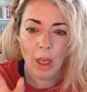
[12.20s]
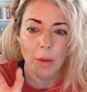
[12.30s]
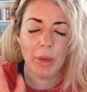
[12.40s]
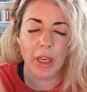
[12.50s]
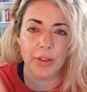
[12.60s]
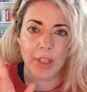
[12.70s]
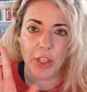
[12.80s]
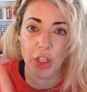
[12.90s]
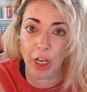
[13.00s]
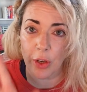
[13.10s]
Because they
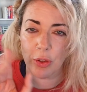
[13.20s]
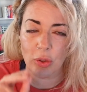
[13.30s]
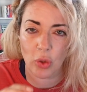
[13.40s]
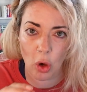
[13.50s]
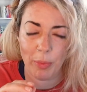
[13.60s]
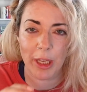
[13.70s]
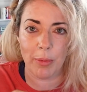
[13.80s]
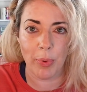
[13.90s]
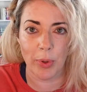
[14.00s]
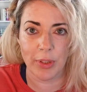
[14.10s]
share so many
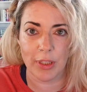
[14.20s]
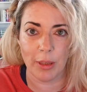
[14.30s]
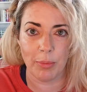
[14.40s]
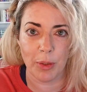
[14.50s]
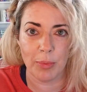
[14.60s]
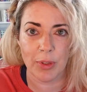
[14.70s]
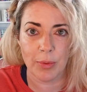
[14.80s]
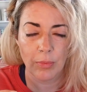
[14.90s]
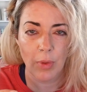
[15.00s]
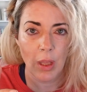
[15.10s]
important symptoms
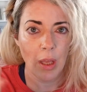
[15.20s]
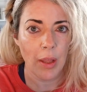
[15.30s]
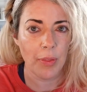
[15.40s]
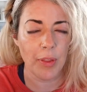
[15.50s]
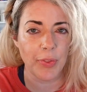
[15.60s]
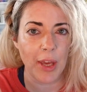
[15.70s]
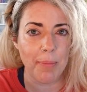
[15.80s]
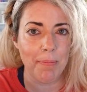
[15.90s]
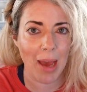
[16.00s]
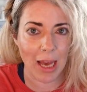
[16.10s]
that they
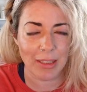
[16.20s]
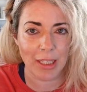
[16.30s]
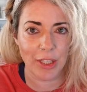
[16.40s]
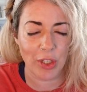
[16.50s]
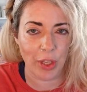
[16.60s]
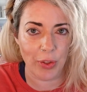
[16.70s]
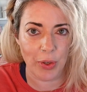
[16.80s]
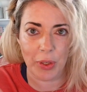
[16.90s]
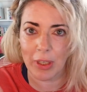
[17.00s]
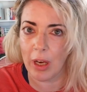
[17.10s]
mask each
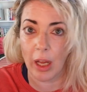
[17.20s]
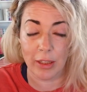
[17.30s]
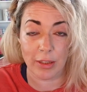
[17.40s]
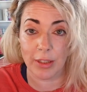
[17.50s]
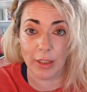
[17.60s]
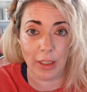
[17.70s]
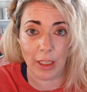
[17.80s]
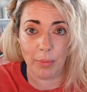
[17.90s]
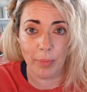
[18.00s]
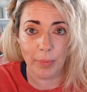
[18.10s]
other constantly.
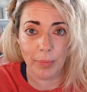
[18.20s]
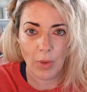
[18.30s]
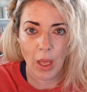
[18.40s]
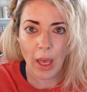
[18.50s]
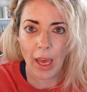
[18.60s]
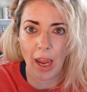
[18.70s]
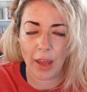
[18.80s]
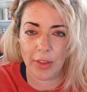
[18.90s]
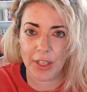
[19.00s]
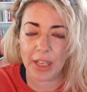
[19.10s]

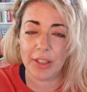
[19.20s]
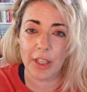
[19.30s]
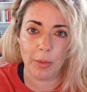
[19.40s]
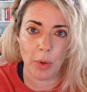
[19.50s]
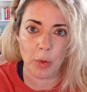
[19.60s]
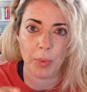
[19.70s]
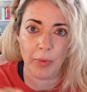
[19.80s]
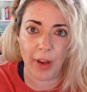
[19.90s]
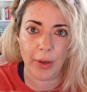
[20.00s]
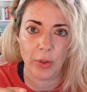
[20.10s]
And the testing that most
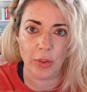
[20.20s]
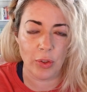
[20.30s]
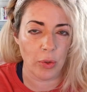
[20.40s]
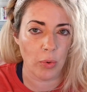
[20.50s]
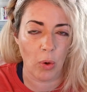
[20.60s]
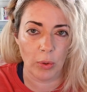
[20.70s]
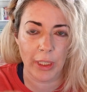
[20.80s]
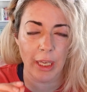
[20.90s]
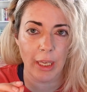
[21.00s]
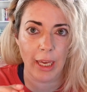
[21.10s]
providers do
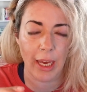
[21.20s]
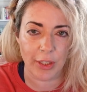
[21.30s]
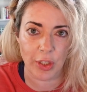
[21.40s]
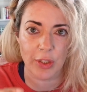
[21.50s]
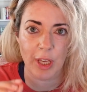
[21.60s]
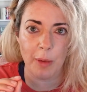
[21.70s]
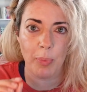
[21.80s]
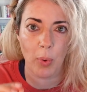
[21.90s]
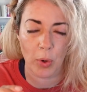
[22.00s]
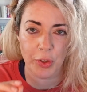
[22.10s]
only catches a
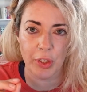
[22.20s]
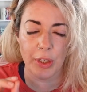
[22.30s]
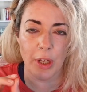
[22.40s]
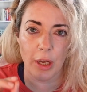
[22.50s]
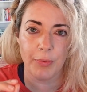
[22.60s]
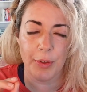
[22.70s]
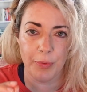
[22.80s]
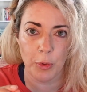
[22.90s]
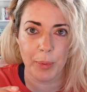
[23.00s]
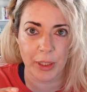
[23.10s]
portion of the
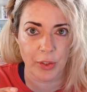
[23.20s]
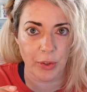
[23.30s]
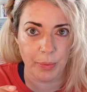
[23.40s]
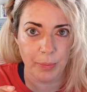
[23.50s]
full picture.